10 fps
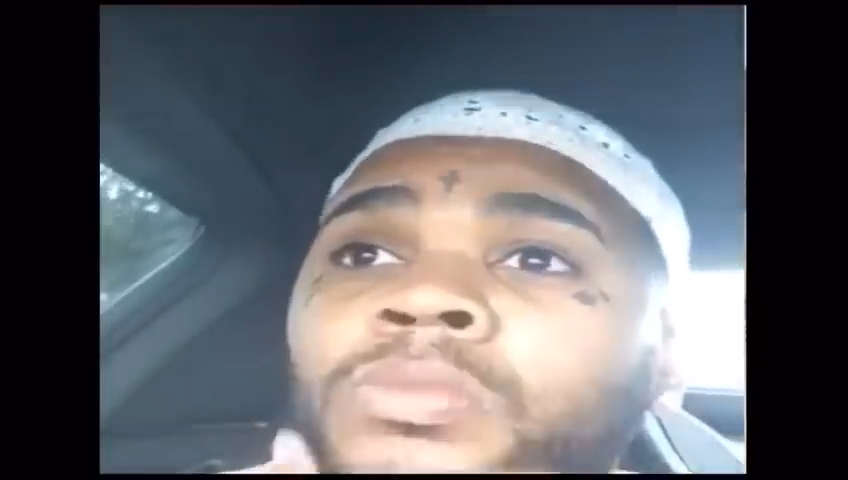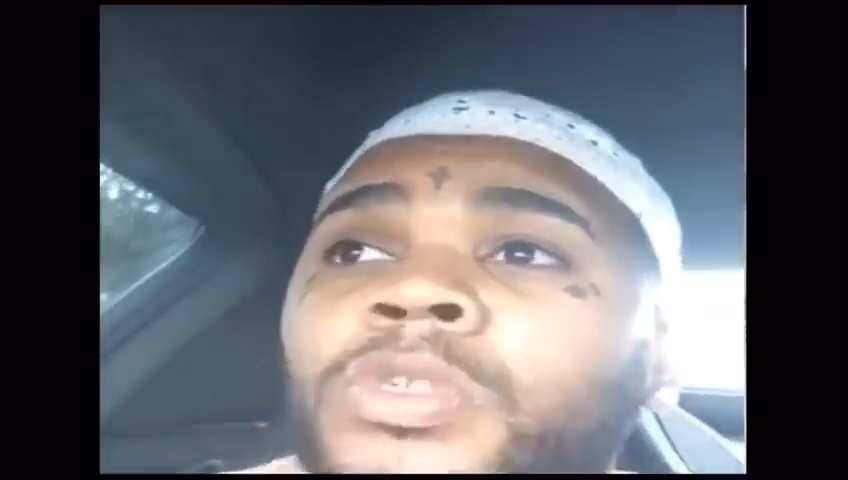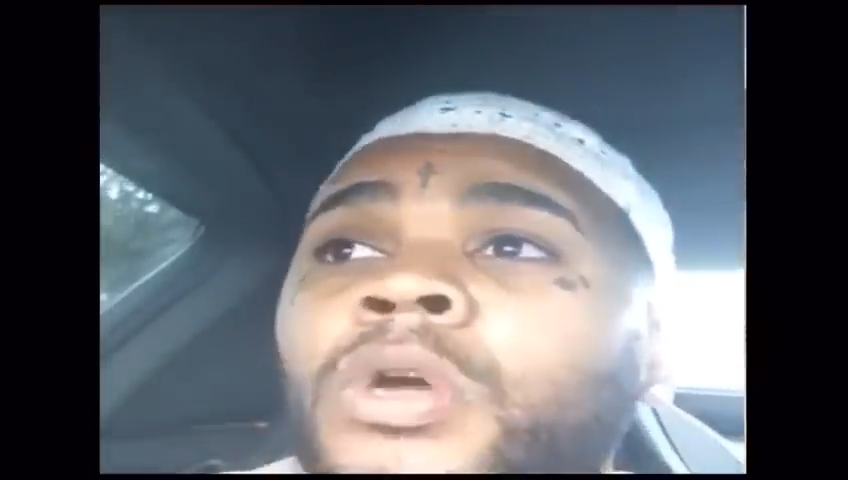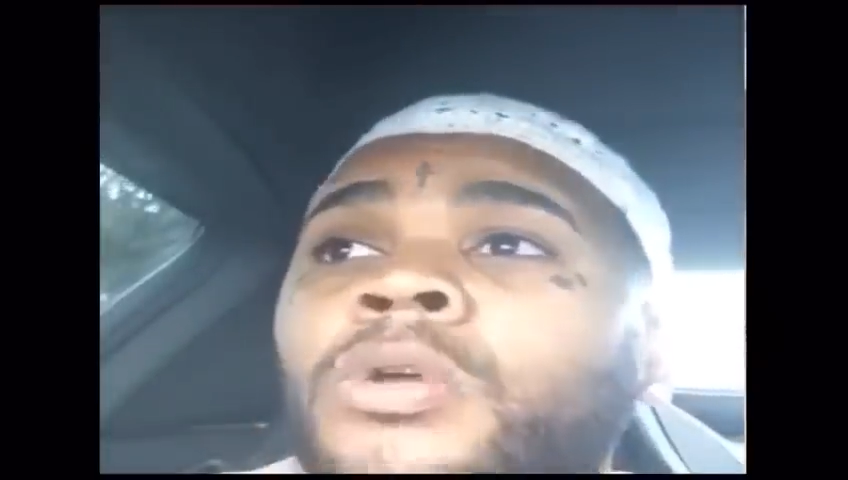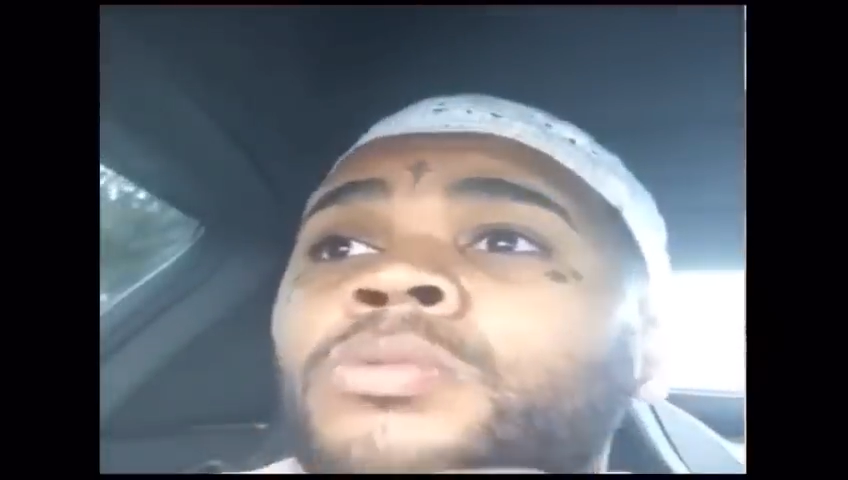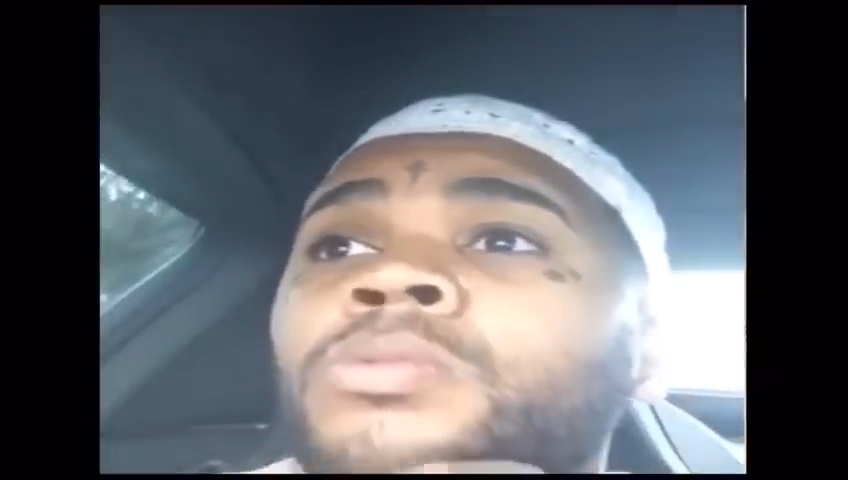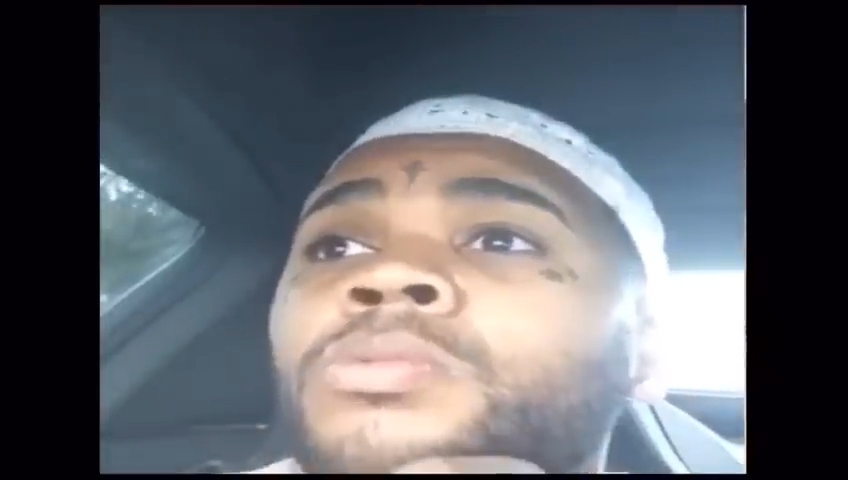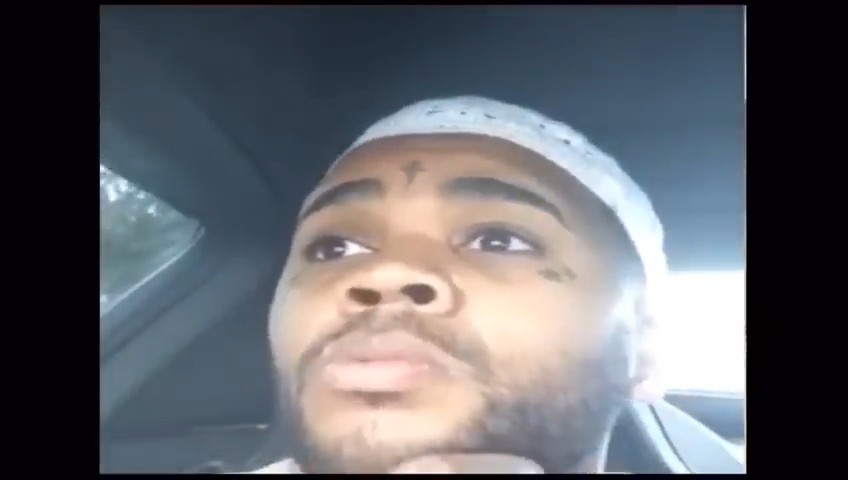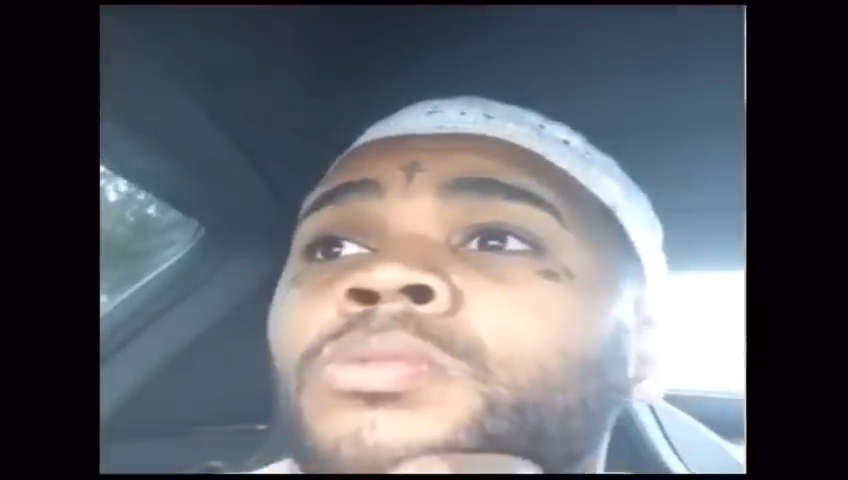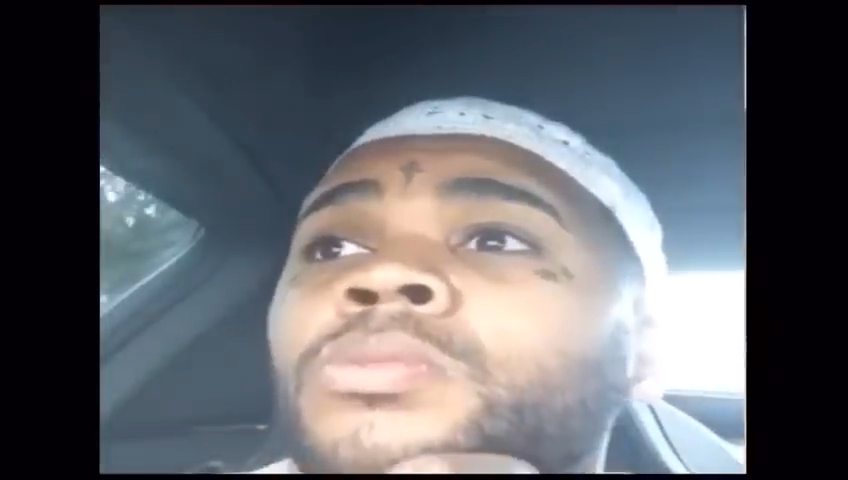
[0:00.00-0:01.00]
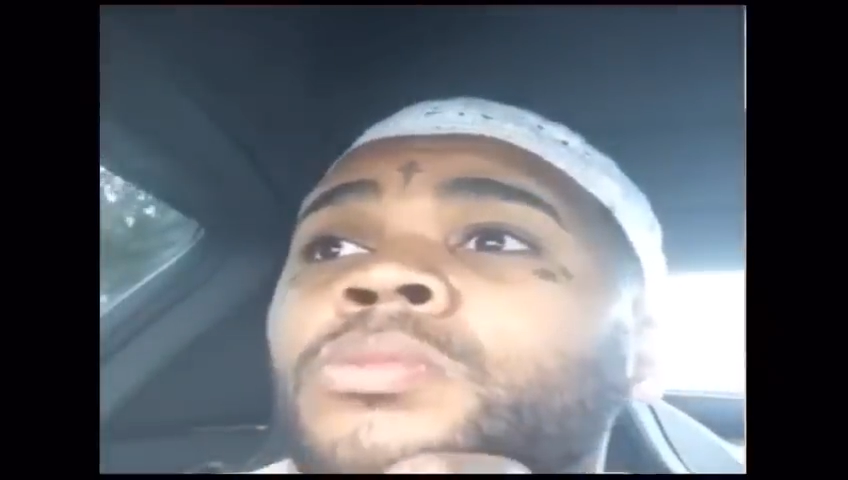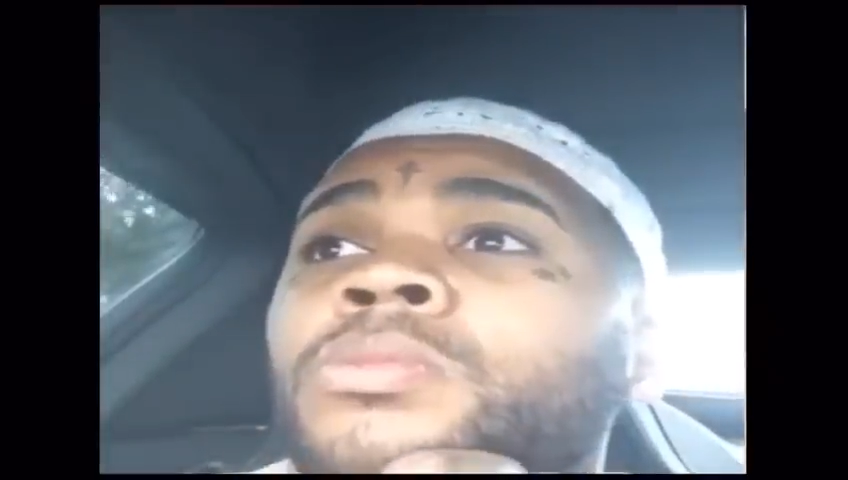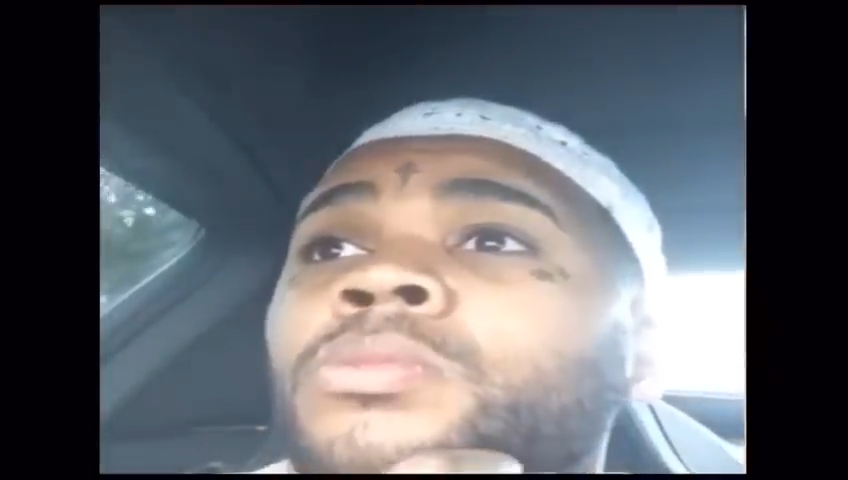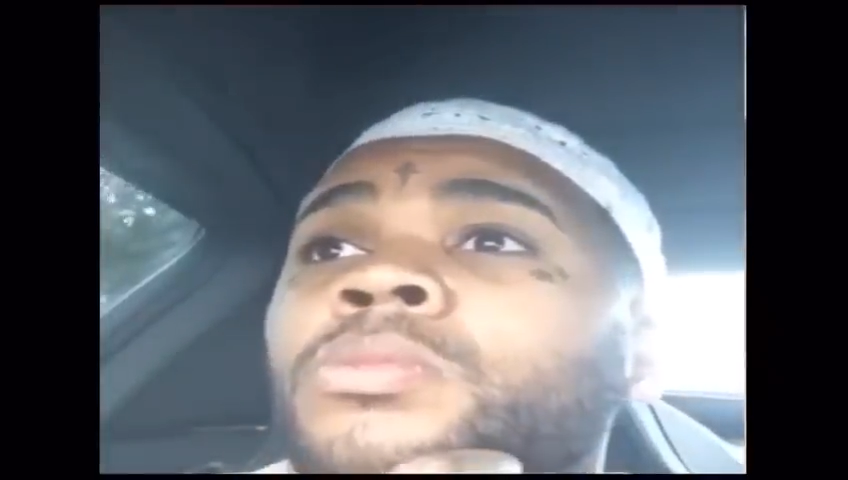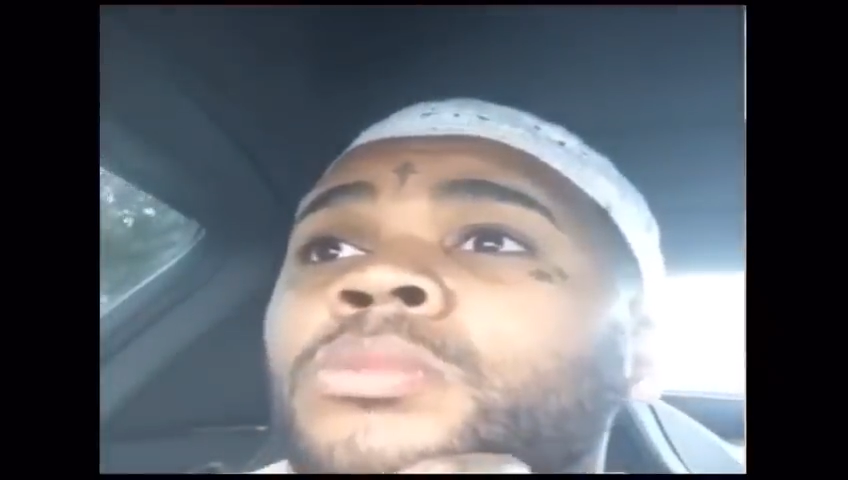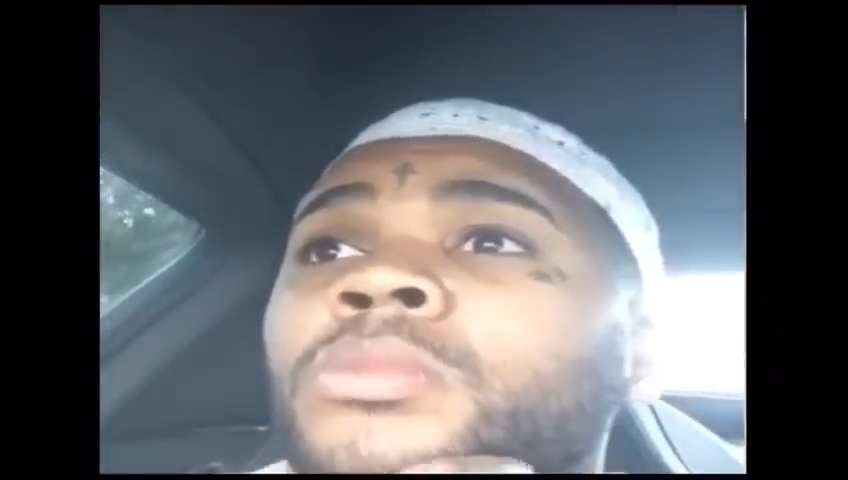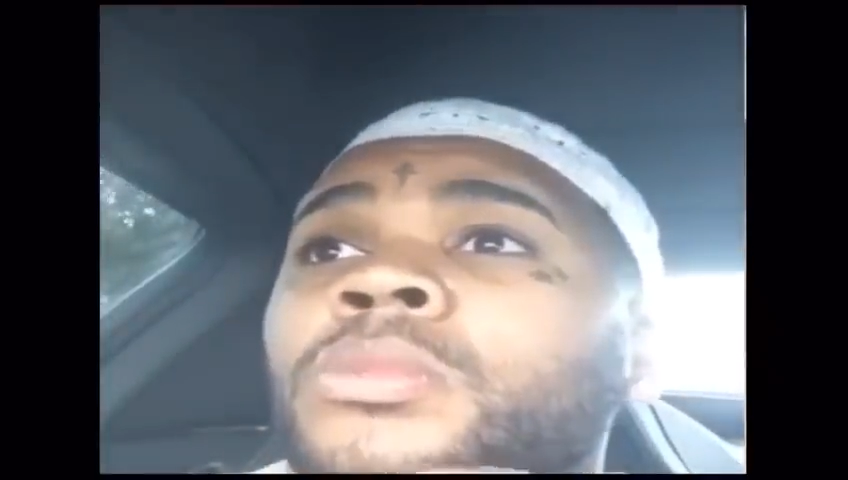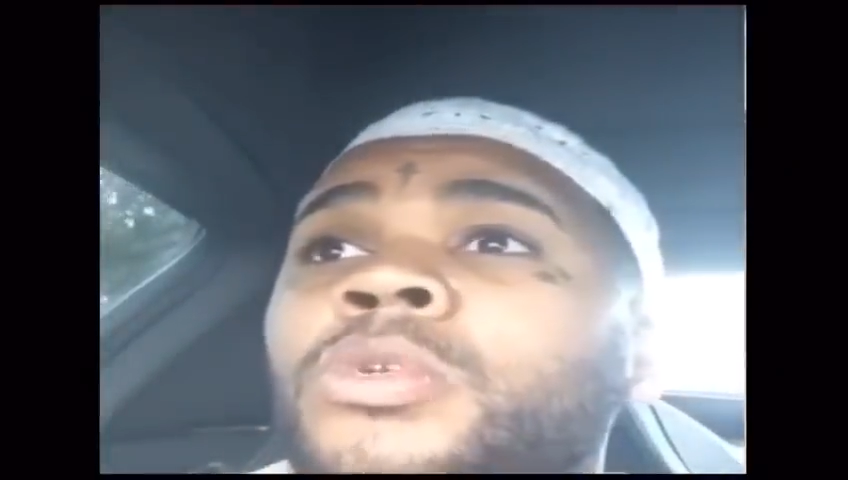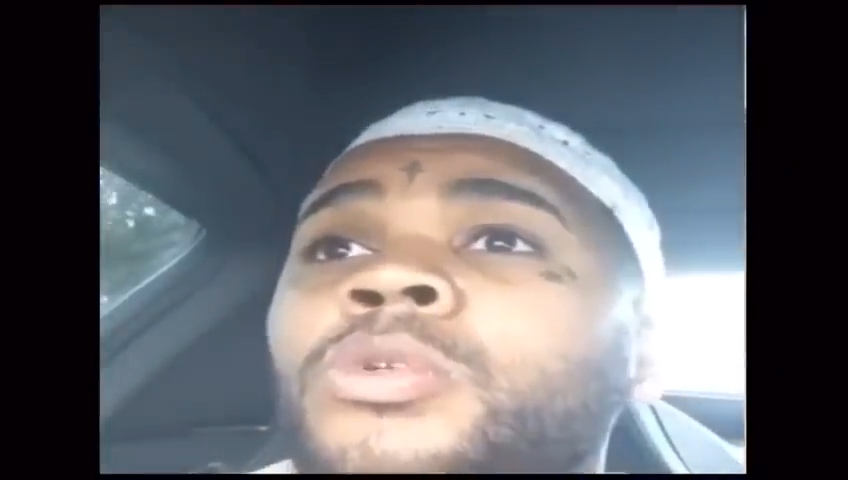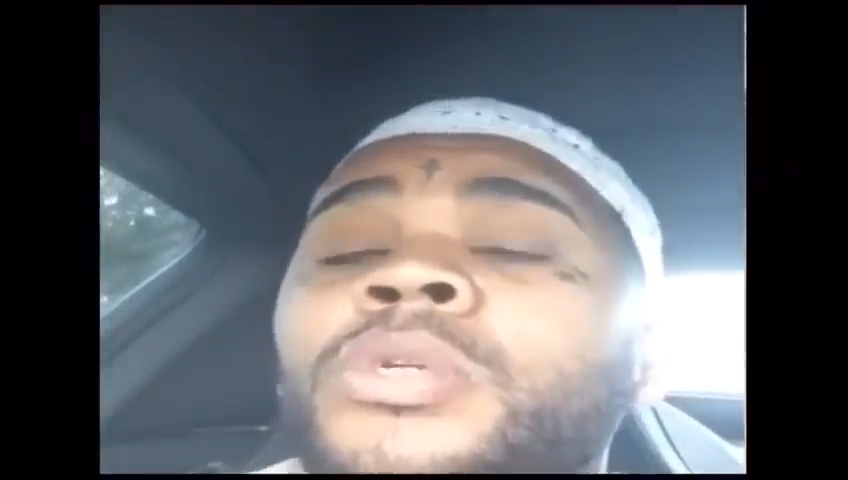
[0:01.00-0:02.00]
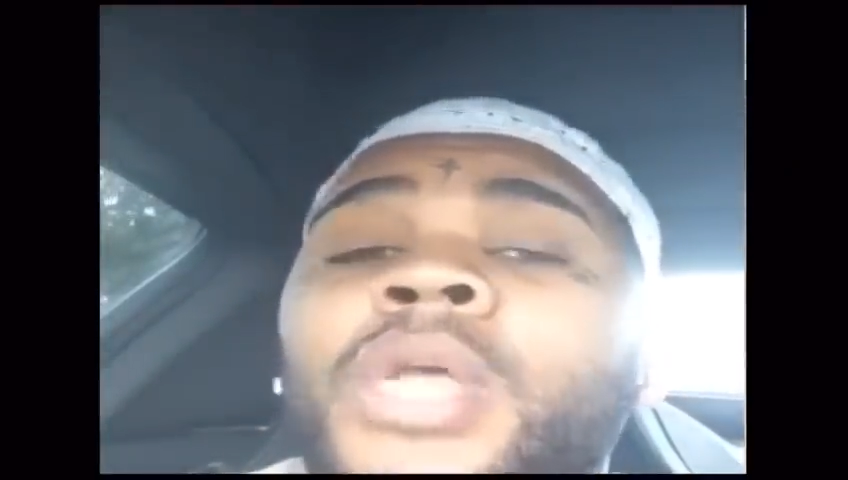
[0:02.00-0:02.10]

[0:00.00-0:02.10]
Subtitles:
So, you